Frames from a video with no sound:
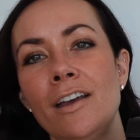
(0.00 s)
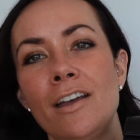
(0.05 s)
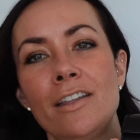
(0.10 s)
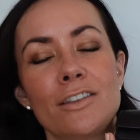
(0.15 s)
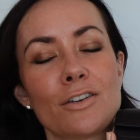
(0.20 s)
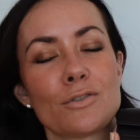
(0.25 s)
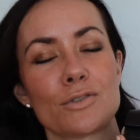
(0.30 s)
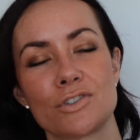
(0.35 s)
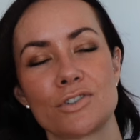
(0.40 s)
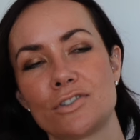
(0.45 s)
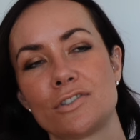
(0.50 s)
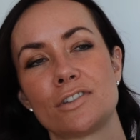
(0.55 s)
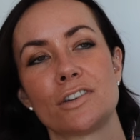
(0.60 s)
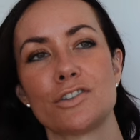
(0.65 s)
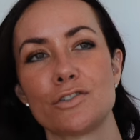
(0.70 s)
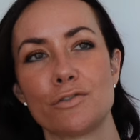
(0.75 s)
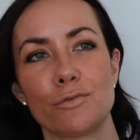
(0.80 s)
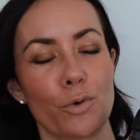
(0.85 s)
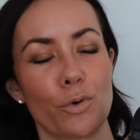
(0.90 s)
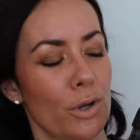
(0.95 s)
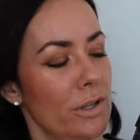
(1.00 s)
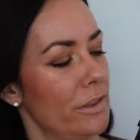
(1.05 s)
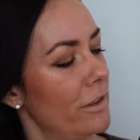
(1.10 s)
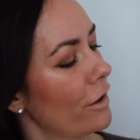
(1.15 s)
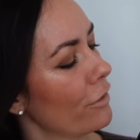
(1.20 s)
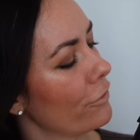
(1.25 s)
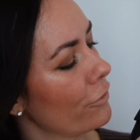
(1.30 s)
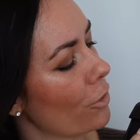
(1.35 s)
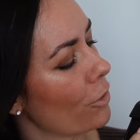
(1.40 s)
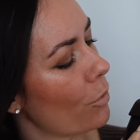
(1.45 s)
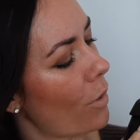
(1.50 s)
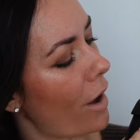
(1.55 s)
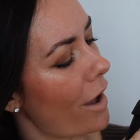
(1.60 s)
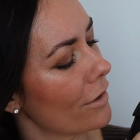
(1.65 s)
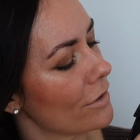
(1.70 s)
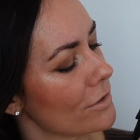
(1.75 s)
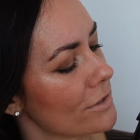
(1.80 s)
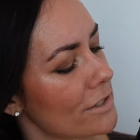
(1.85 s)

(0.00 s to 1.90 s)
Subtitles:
there was just such a void there for a while.